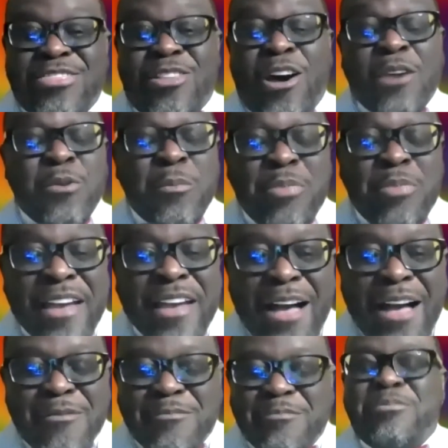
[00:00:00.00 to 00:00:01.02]
thought it would play
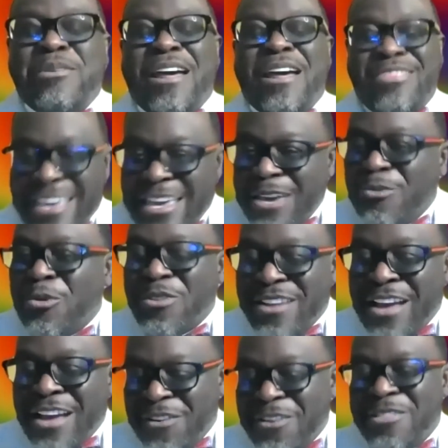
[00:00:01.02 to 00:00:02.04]
out, but I think it worked
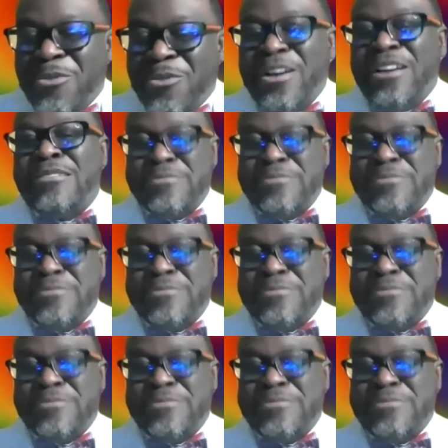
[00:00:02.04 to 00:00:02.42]
out fairly well.